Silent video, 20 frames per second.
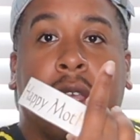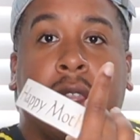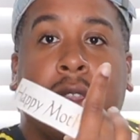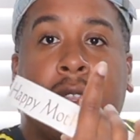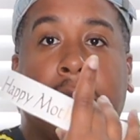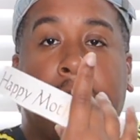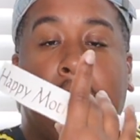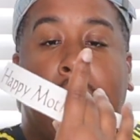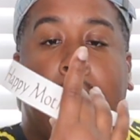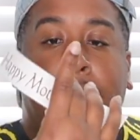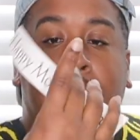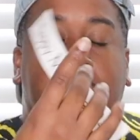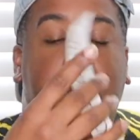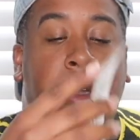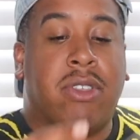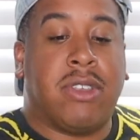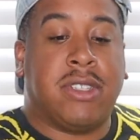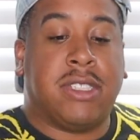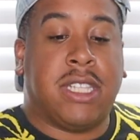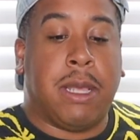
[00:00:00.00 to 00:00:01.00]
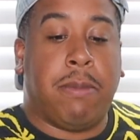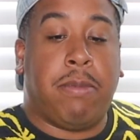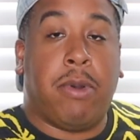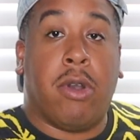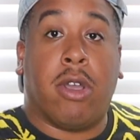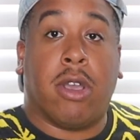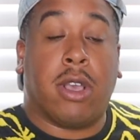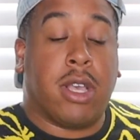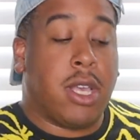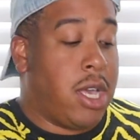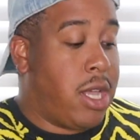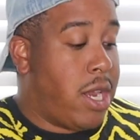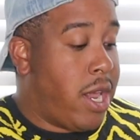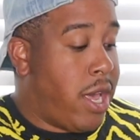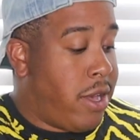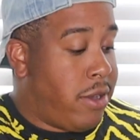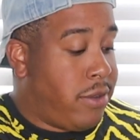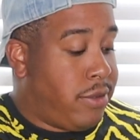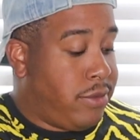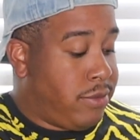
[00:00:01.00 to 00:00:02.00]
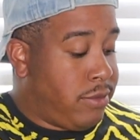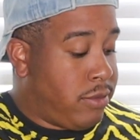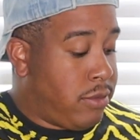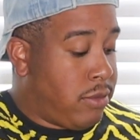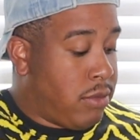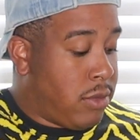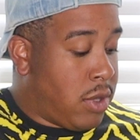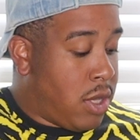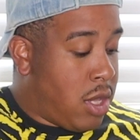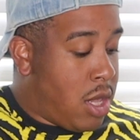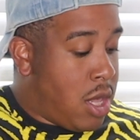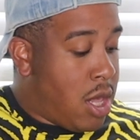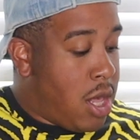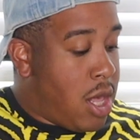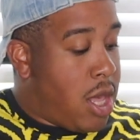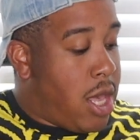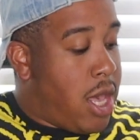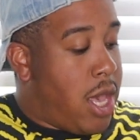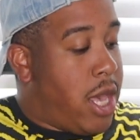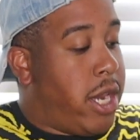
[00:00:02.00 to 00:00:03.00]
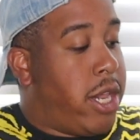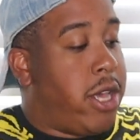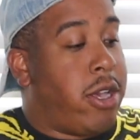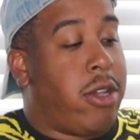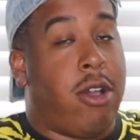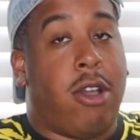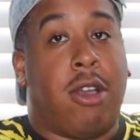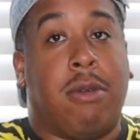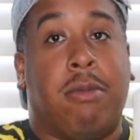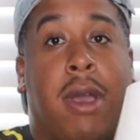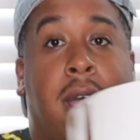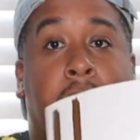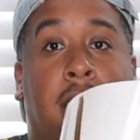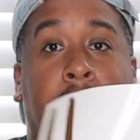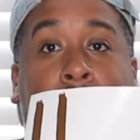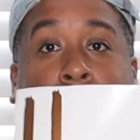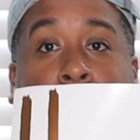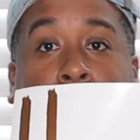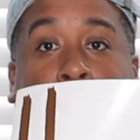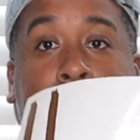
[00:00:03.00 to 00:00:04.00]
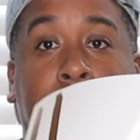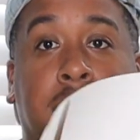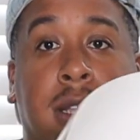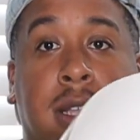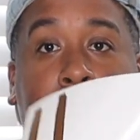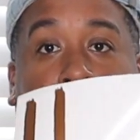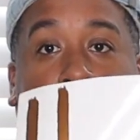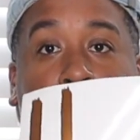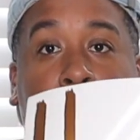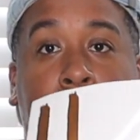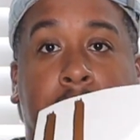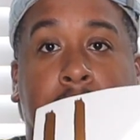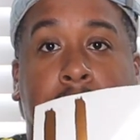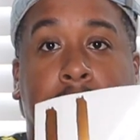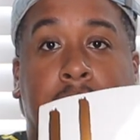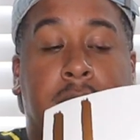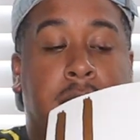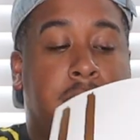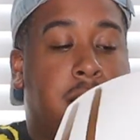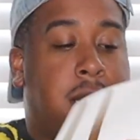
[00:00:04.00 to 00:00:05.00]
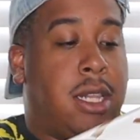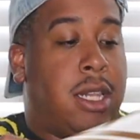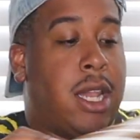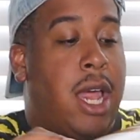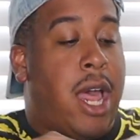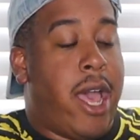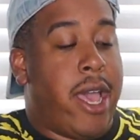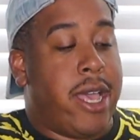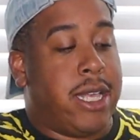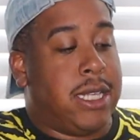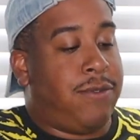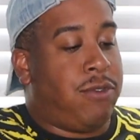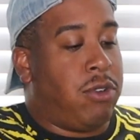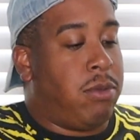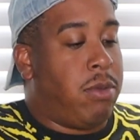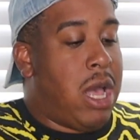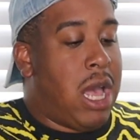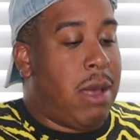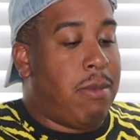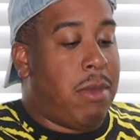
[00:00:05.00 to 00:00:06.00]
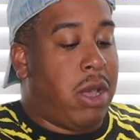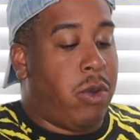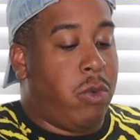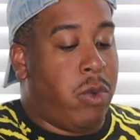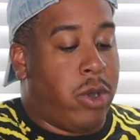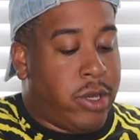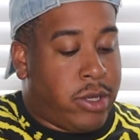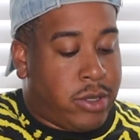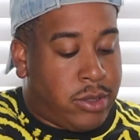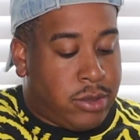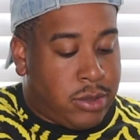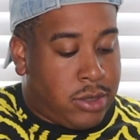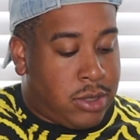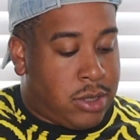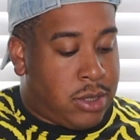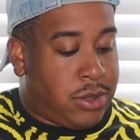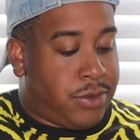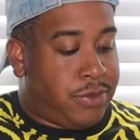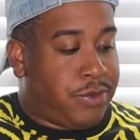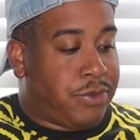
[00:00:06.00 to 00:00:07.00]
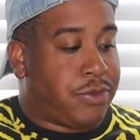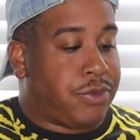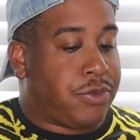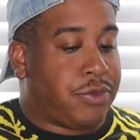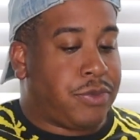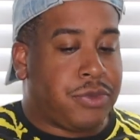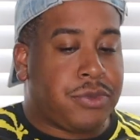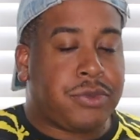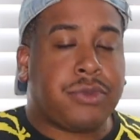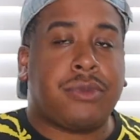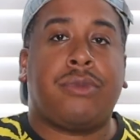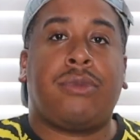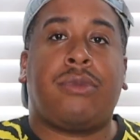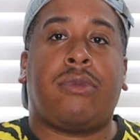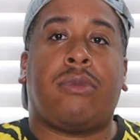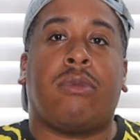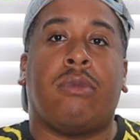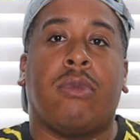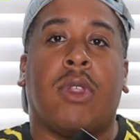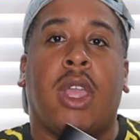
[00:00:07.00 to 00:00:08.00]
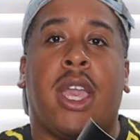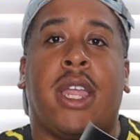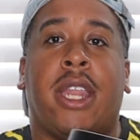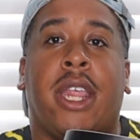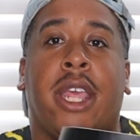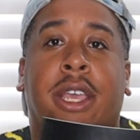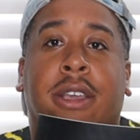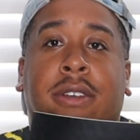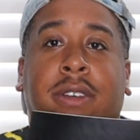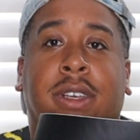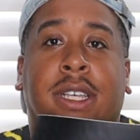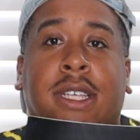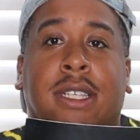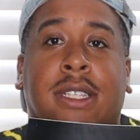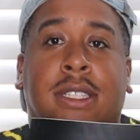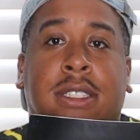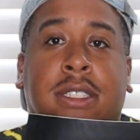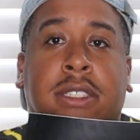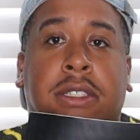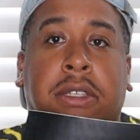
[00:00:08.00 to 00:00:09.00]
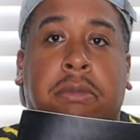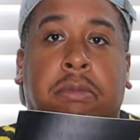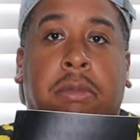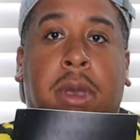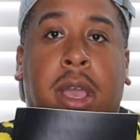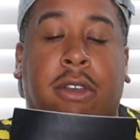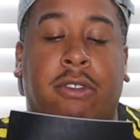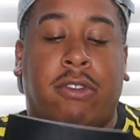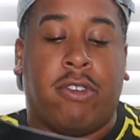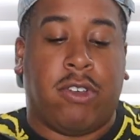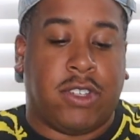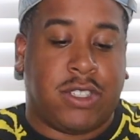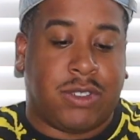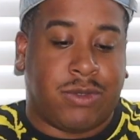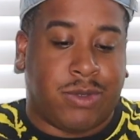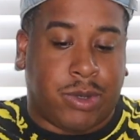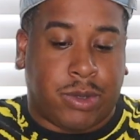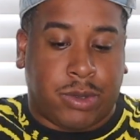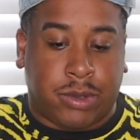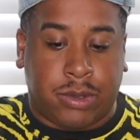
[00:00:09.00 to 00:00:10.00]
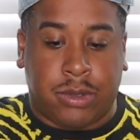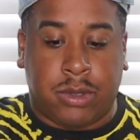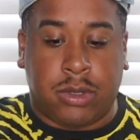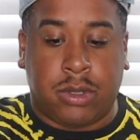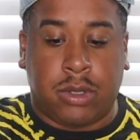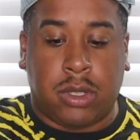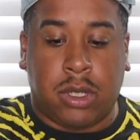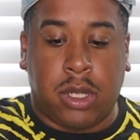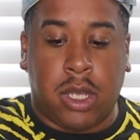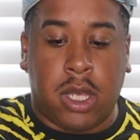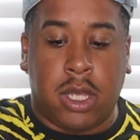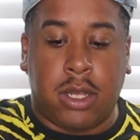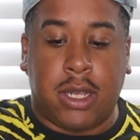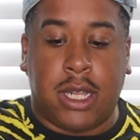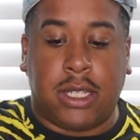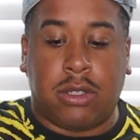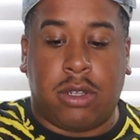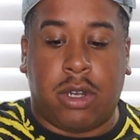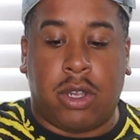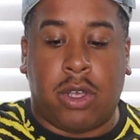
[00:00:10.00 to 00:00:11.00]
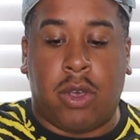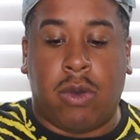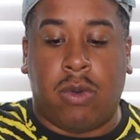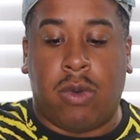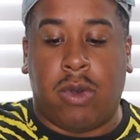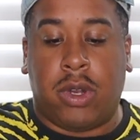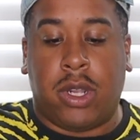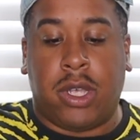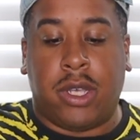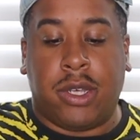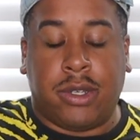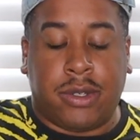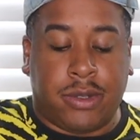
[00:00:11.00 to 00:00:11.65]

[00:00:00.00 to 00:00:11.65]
the Happy Mother's Day part cut out. And here are my lines for behind my words. And here is my crossword that's gonna go on here.